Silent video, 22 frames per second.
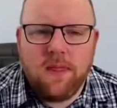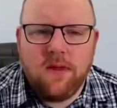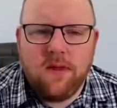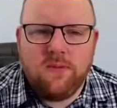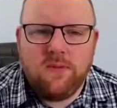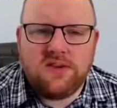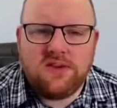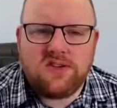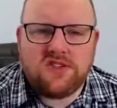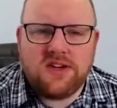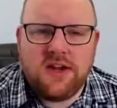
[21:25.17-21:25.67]

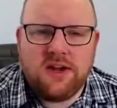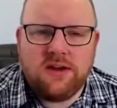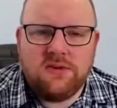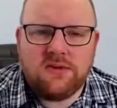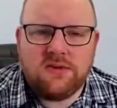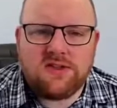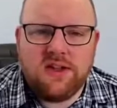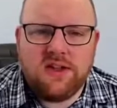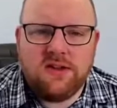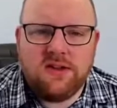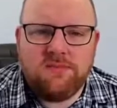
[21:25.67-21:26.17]
Which
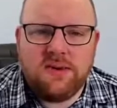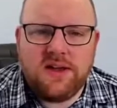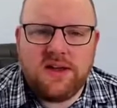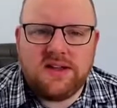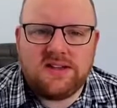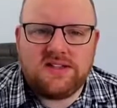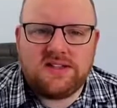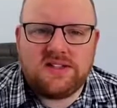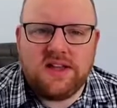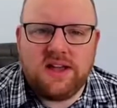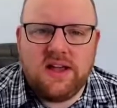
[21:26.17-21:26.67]
channels are the
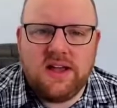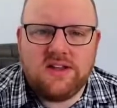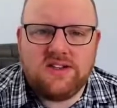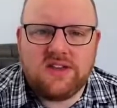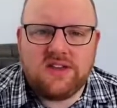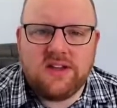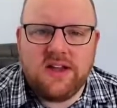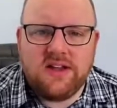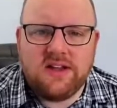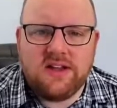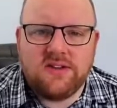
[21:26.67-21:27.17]
best to
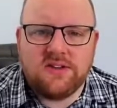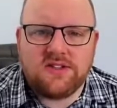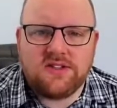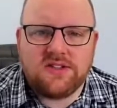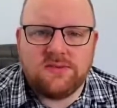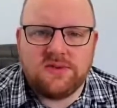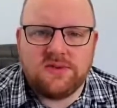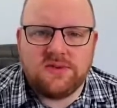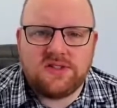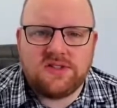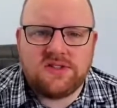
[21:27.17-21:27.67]
educate
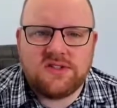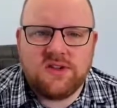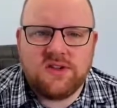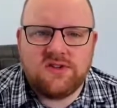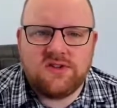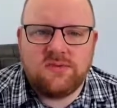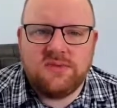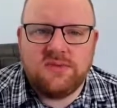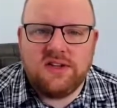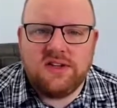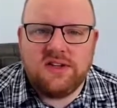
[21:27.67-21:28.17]
customers?
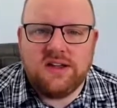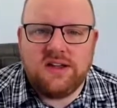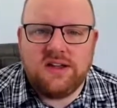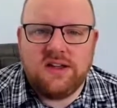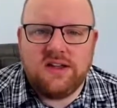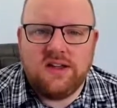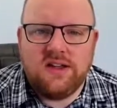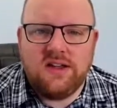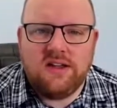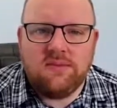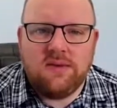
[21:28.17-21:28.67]
Social media,
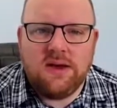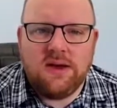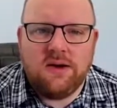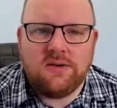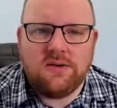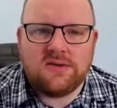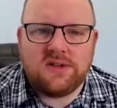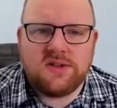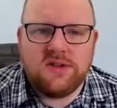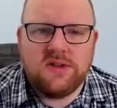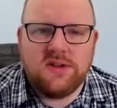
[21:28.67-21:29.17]

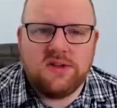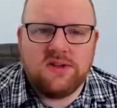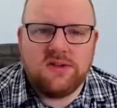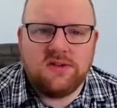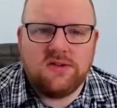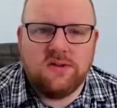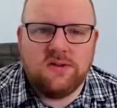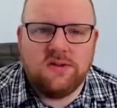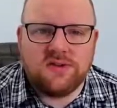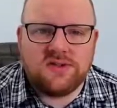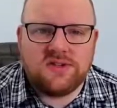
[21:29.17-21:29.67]
emails,
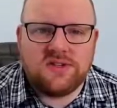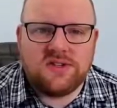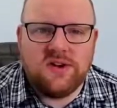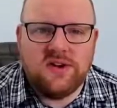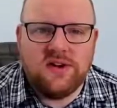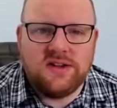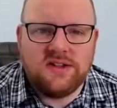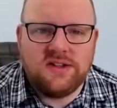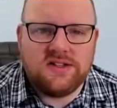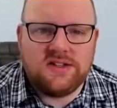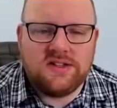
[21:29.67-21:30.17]
or
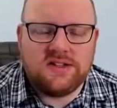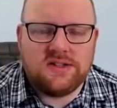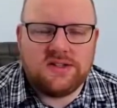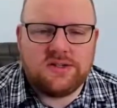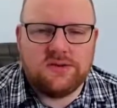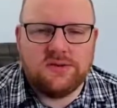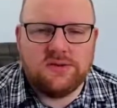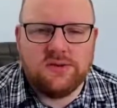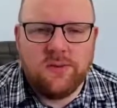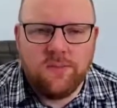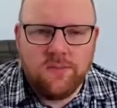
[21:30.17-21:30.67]
signs in
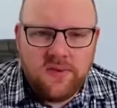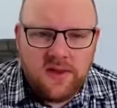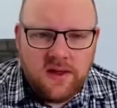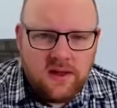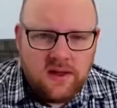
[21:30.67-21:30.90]
store?